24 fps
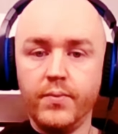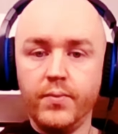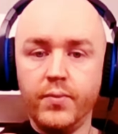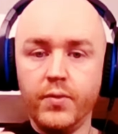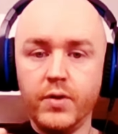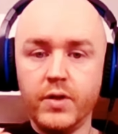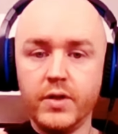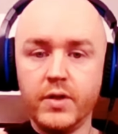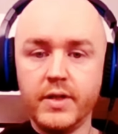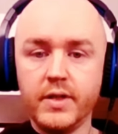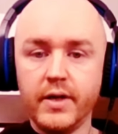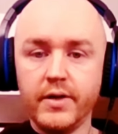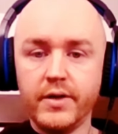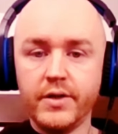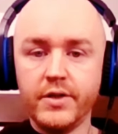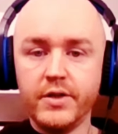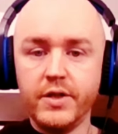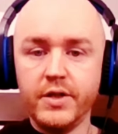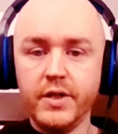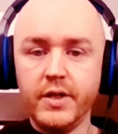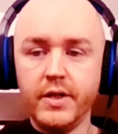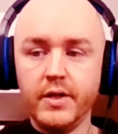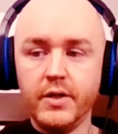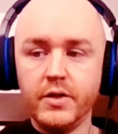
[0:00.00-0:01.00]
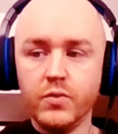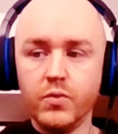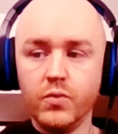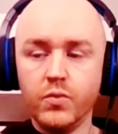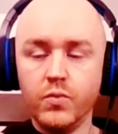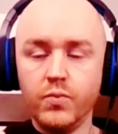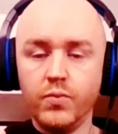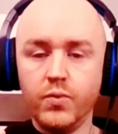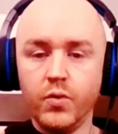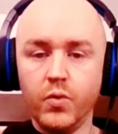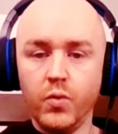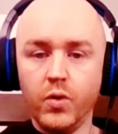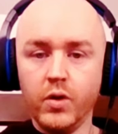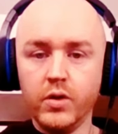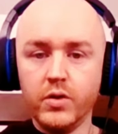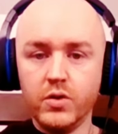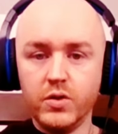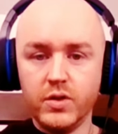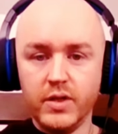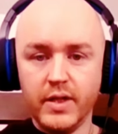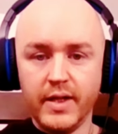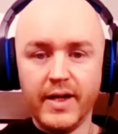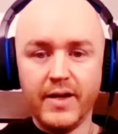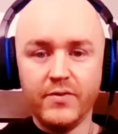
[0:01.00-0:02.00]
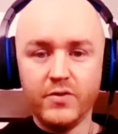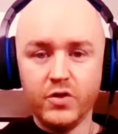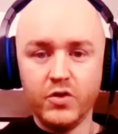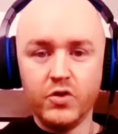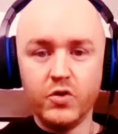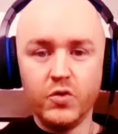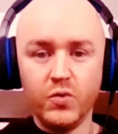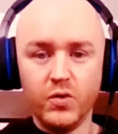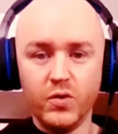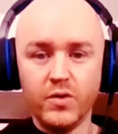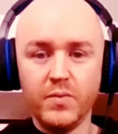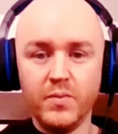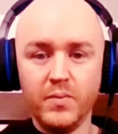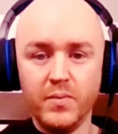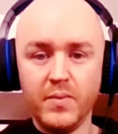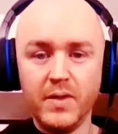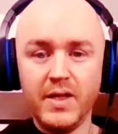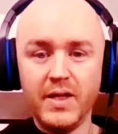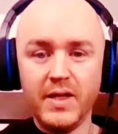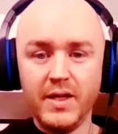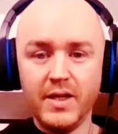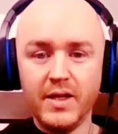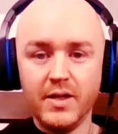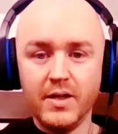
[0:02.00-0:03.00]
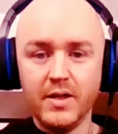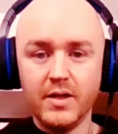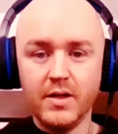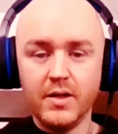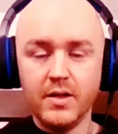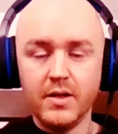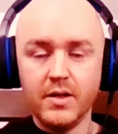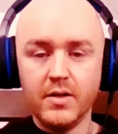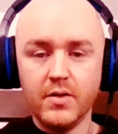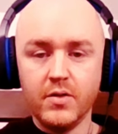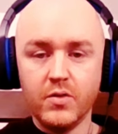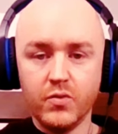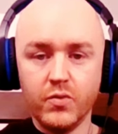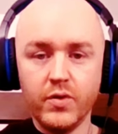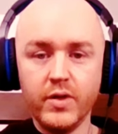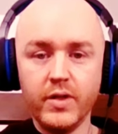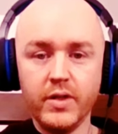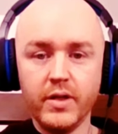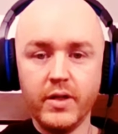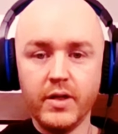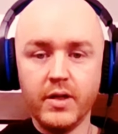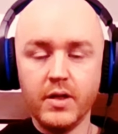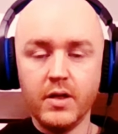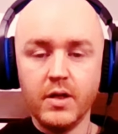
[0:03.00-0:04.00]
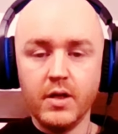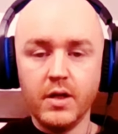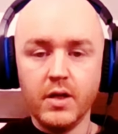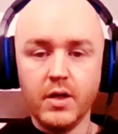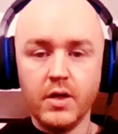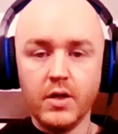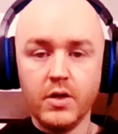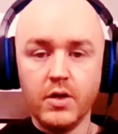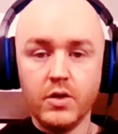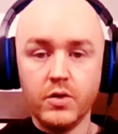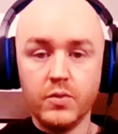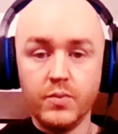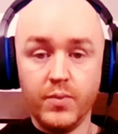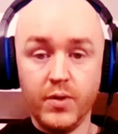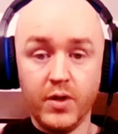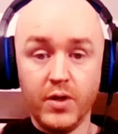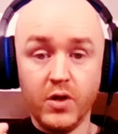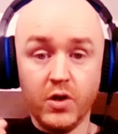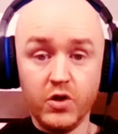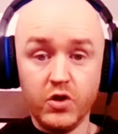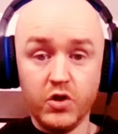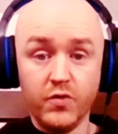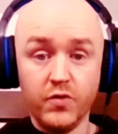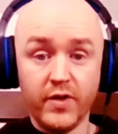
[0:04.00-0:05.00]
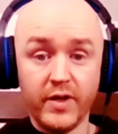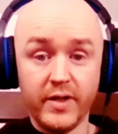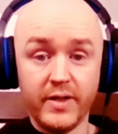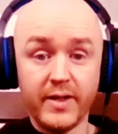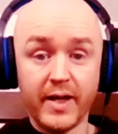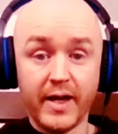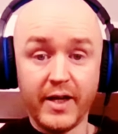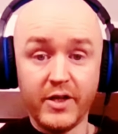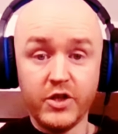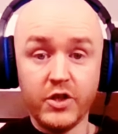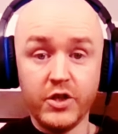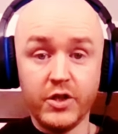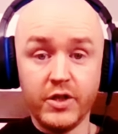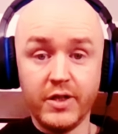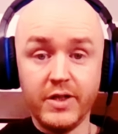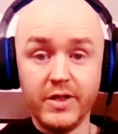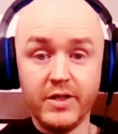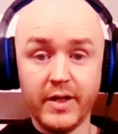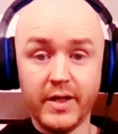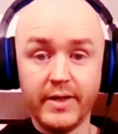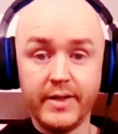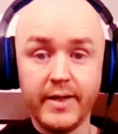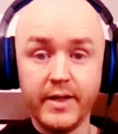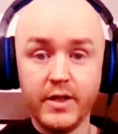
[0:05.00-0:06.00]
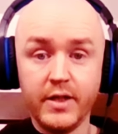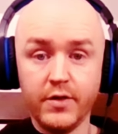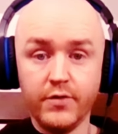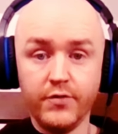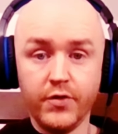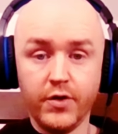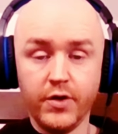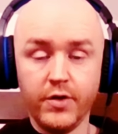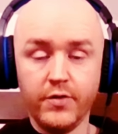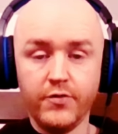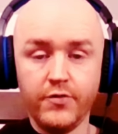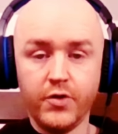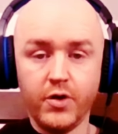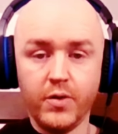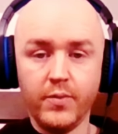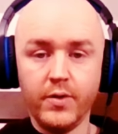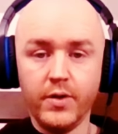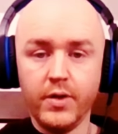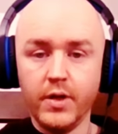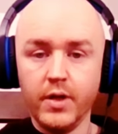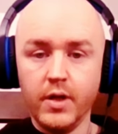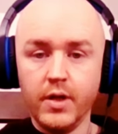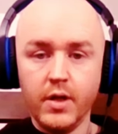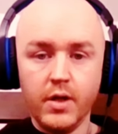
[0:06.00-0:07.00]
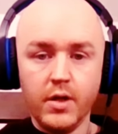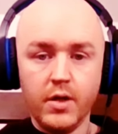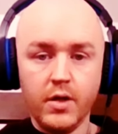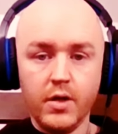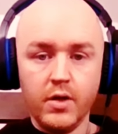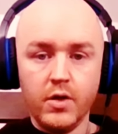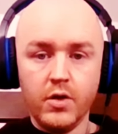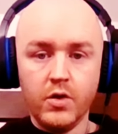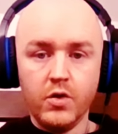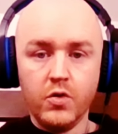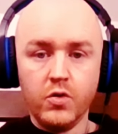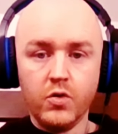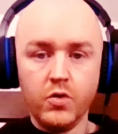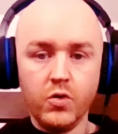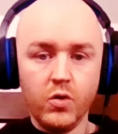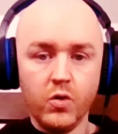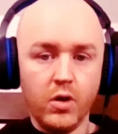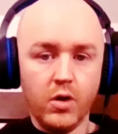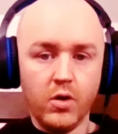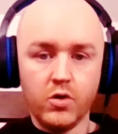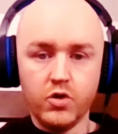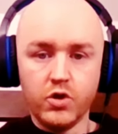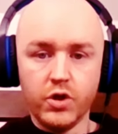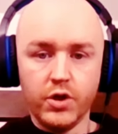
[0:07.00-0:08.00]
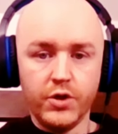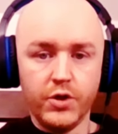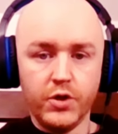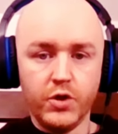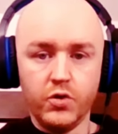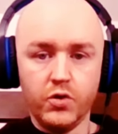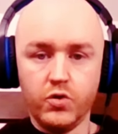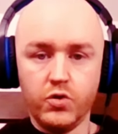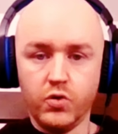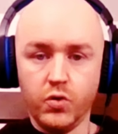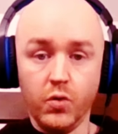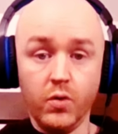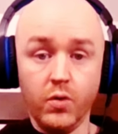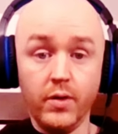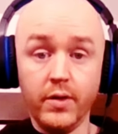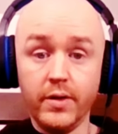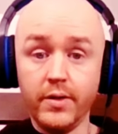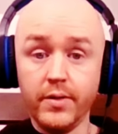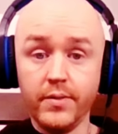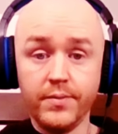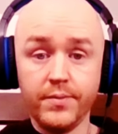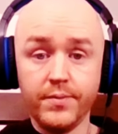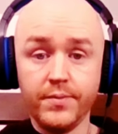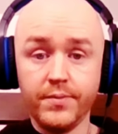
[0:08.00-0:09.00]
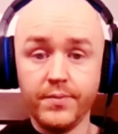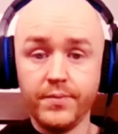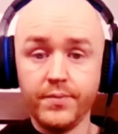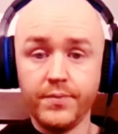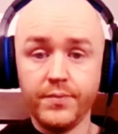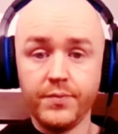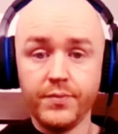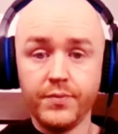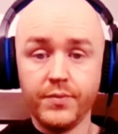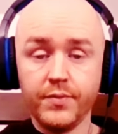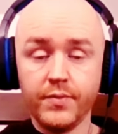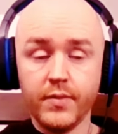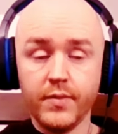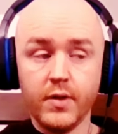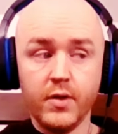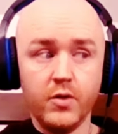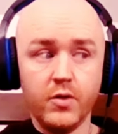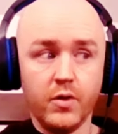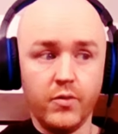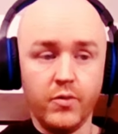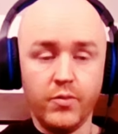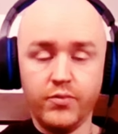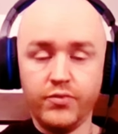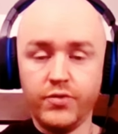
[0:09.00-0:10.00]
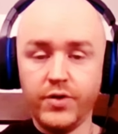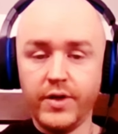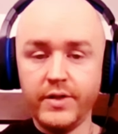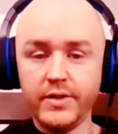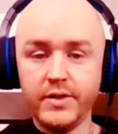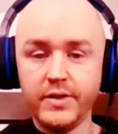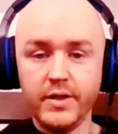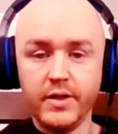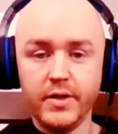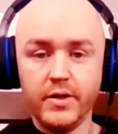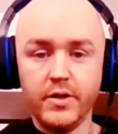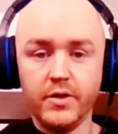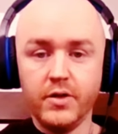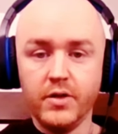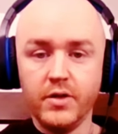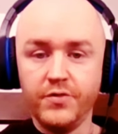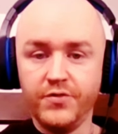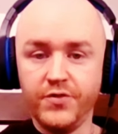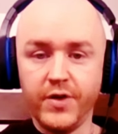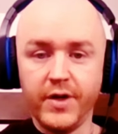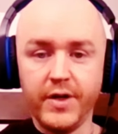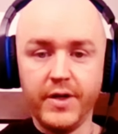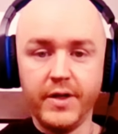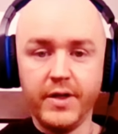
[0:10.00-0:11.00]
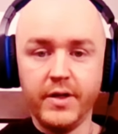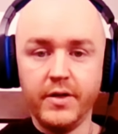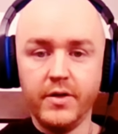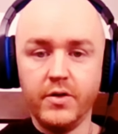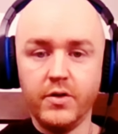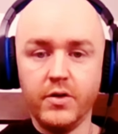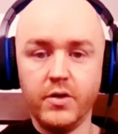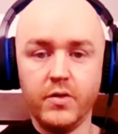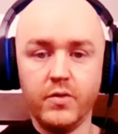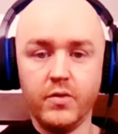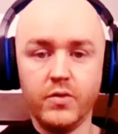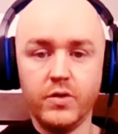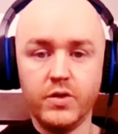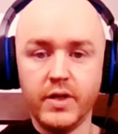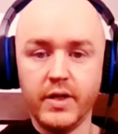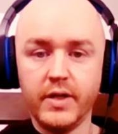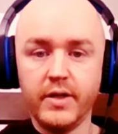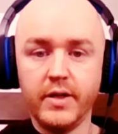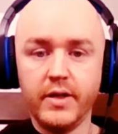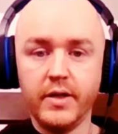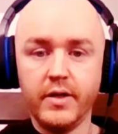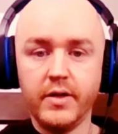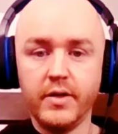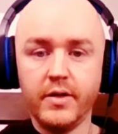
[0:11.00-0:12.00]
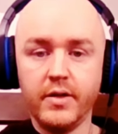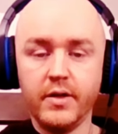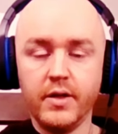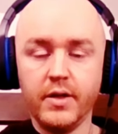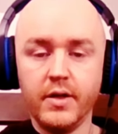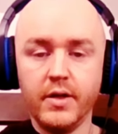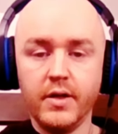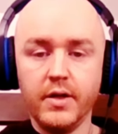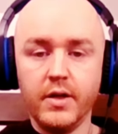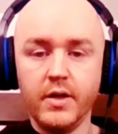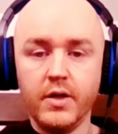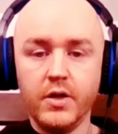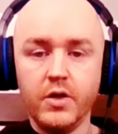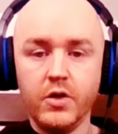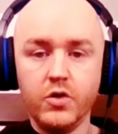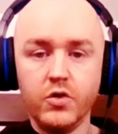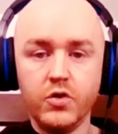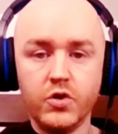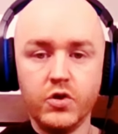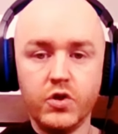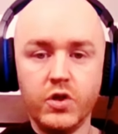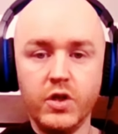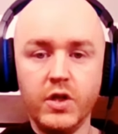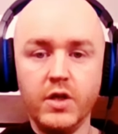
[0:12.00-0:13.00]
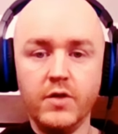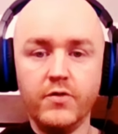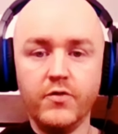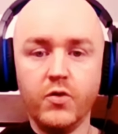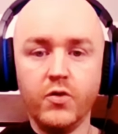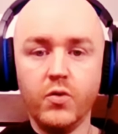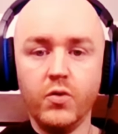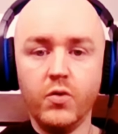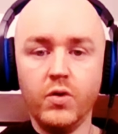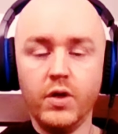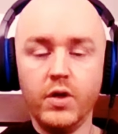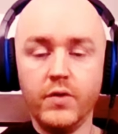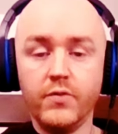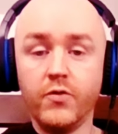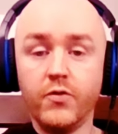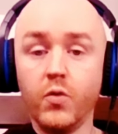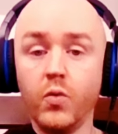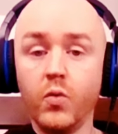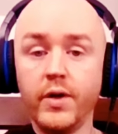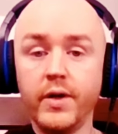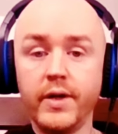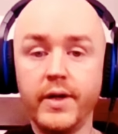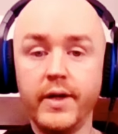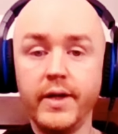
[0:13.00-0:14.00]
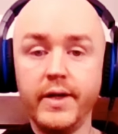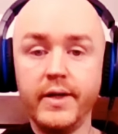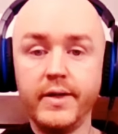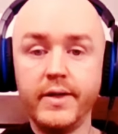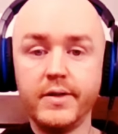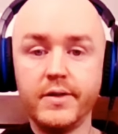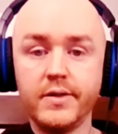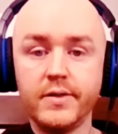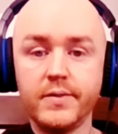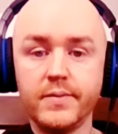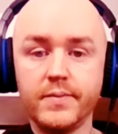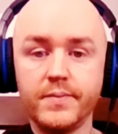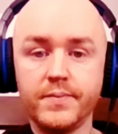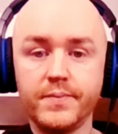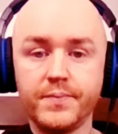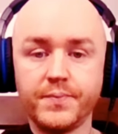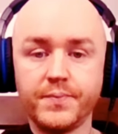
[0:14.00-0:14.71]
But you start to see it as, but what does it have to do with me, really? It's because you've actually disidentified from it, you're no longer trying to control it. You're not repressing it. You're not fighting it. You're not resenting it. You're just seeing for it for what it is,